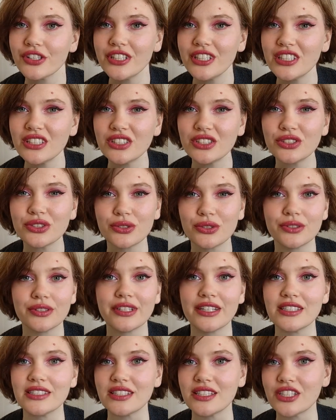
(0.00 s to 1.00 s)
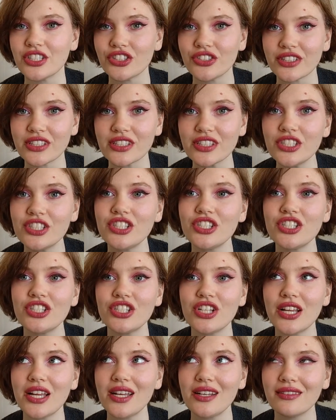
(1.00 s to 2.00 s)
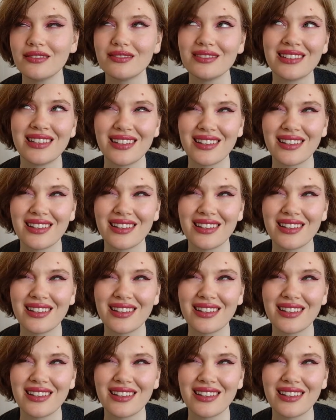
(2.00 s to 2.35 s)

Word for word: crease or as a transition shade.